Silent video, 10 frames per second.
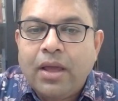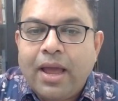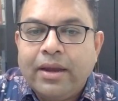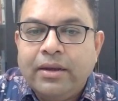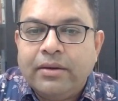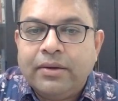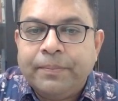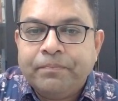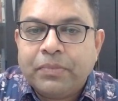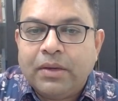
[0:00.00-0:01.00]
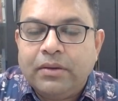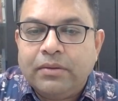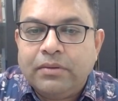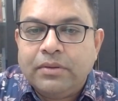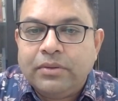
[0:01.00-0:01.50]
and
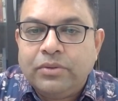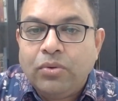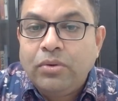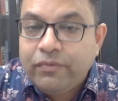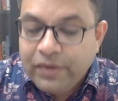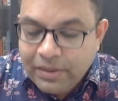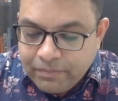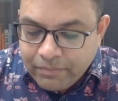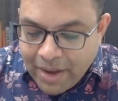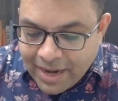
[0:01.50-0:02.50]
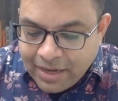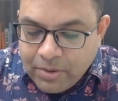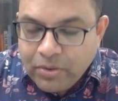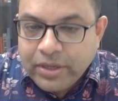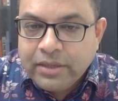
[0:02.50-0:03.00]
don't feel bad
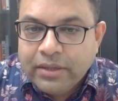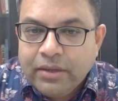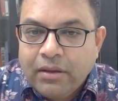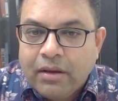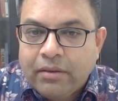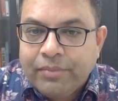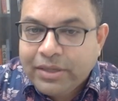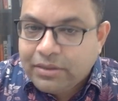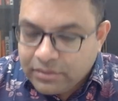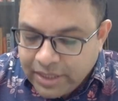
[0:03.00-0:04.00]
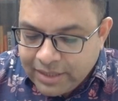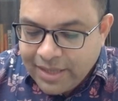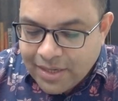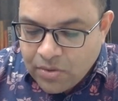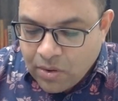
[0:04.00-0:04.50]
about it, but take
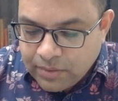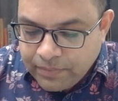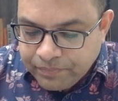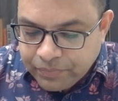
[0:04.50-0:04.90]
that call.